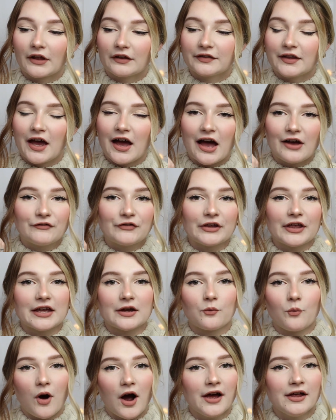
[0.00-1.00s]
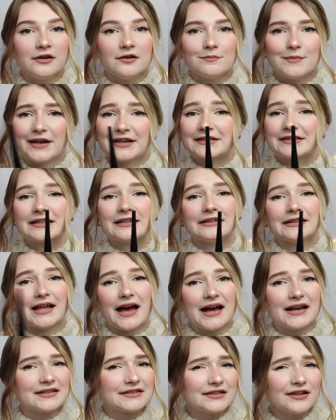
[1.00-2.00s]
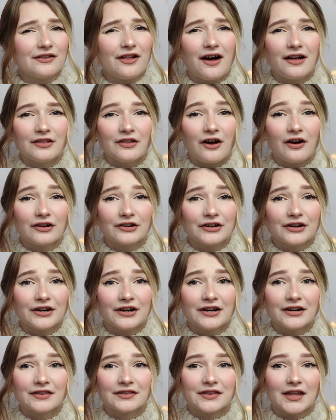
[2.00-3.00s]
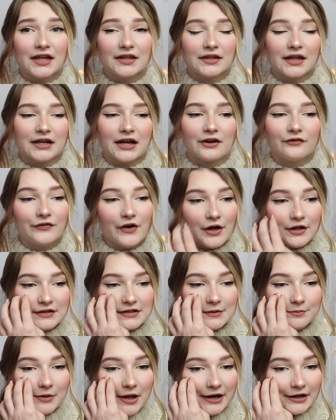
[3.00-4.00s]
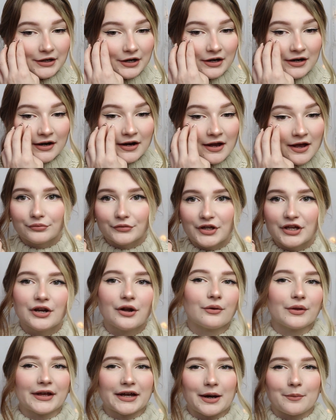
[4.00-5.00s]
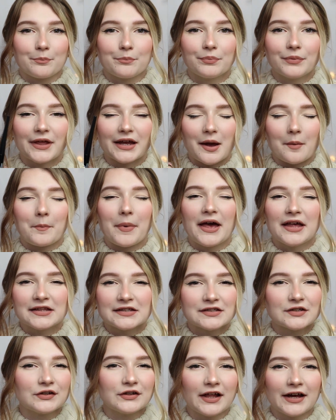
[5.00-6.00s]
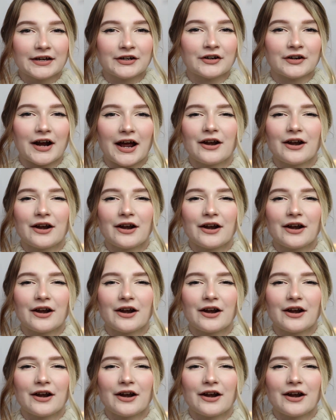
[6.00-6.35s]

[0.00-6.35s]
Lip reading: that I feel like, one, makes it last a lot longer than like a felt tip liner, you know, like a pencil liner.